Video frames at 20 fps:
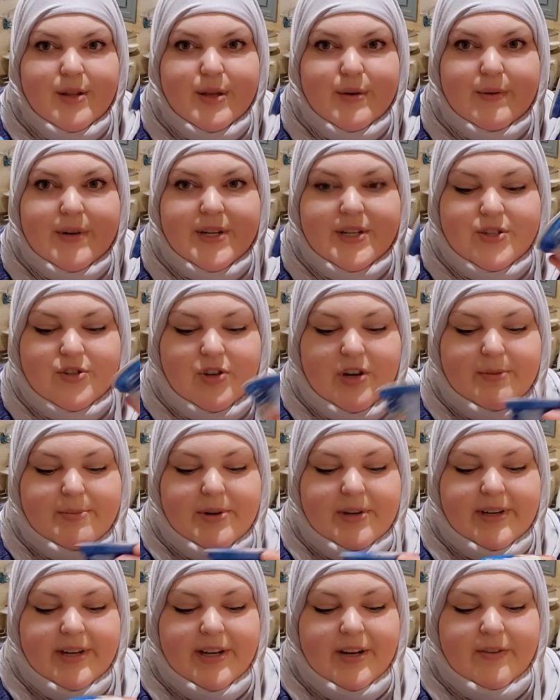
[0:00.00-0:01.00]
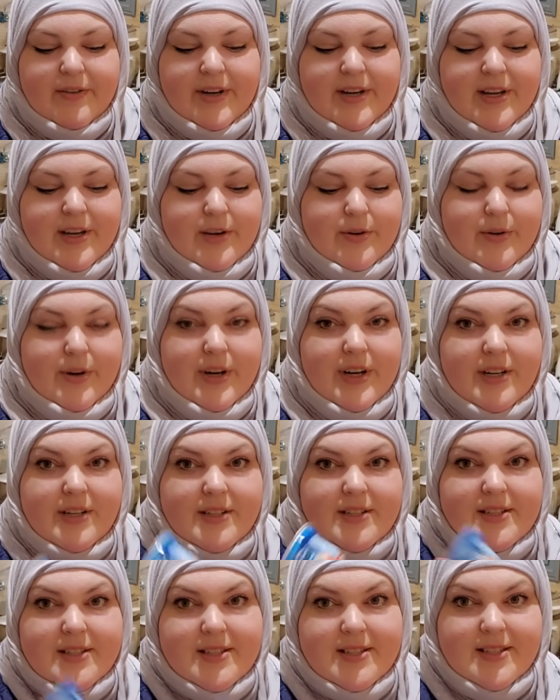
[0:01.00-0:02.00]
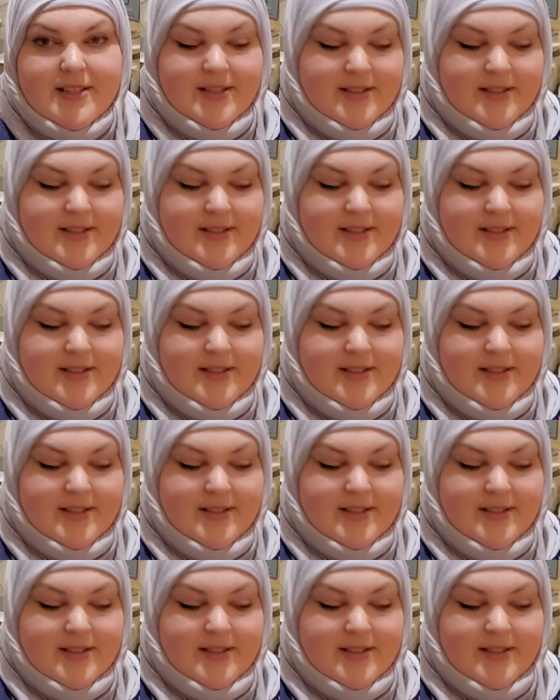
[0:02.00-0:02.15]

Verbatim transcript: 3 strawberry Greek yogurts.